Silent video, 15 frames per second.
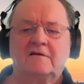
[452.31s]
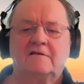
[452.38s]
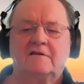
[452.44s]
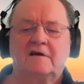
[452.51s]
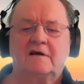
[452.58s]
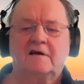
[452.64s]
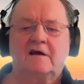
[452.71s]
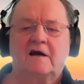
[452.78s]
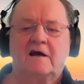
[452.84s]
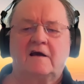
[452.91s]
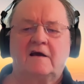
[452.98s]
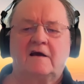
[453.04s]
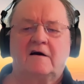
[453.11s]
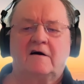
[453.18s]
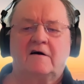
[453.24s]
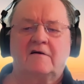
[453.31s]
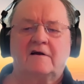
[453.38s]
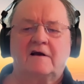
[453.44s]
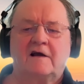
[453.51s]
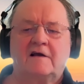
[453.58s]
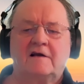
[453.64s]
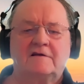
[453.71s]
the
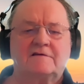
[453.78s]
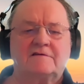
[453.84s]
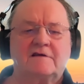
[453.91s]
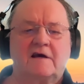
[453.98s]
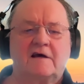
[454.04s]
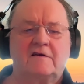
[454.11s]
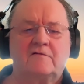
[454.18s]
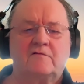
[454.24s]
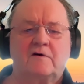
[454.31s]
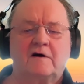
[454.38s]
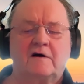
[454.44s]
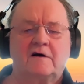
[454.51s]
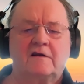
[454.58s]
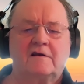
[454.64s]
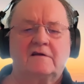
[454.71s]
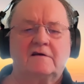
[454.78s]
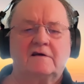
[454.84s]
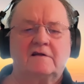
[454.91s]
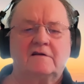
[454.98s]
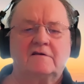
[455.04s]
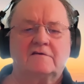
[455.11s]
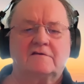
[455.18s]
ARA San Juan,
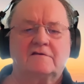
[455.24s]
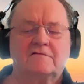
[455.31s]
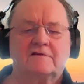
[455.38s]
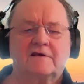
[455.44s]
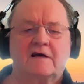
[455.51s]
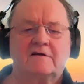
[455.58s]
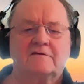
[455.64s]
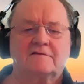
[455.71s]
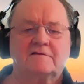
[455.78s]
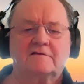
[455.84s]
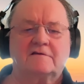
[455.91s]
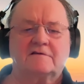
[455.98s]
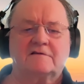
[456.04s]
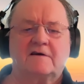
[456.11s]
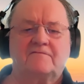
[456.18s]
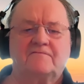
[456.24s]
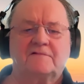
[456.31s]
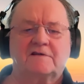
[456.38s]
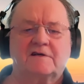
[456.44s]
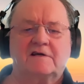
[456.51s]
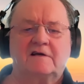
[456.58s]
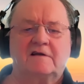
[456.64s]
in
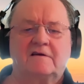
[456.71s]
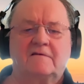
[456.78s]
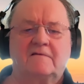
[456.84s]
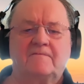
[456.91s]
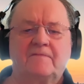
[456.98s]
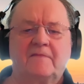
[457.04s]
2017.